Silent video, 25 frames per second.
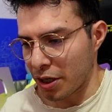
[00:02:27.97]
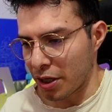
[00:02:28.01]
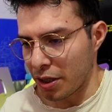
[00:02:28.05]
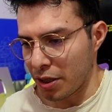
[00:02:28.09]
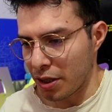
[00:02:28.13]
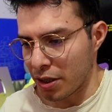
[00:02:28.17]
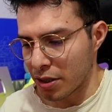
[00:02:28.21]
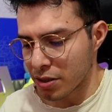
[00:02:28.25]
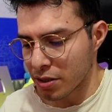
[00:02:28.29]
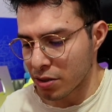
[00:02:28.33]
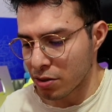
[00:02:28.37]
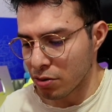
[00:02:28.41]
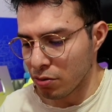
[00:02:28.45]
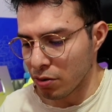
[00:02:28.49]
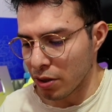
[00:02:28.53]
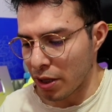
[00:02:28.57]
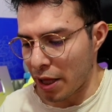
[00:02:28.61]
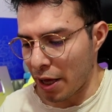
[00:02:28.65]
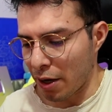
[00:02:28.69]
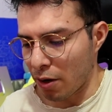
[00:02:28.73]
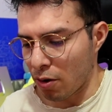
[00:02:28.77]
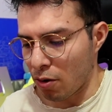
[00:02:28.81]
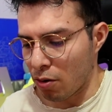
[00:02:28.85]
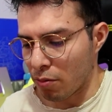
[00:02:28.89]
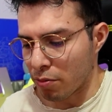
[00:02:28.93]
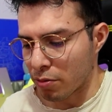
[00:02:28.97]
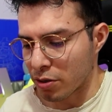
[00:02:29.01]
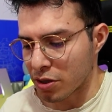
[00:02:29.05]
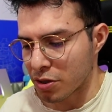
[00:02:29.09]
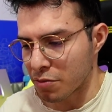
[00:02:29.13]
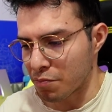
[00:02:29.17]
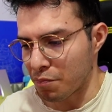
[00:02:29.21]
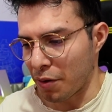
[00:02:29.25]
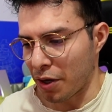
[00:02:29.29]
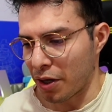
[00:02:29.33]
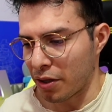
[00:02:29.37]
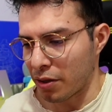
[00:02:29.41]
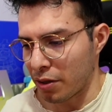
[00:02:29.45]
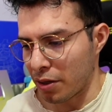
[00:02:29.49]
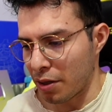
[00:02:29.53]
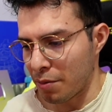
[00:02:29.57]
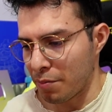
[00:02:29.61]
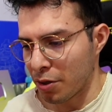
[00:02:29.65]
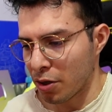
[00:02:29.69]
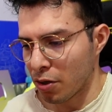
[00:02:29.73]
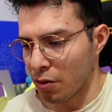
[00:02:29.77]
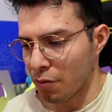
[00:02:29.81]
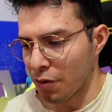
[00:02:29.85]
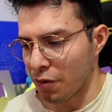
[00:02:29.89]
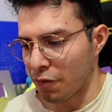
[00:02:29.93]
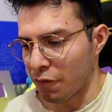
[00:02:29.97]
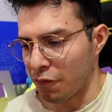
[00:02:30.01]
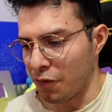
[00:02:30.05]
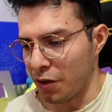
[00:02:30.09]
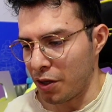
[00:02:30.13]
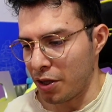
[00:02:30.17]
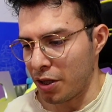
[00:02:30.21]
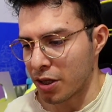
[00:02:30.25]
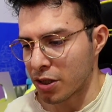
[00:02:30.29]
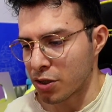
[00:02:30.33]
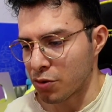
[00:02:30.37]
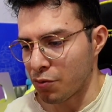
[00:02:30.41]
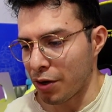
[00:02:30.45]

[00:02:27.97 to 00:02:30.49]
He needs to like overspend. Let me go with Phoenix.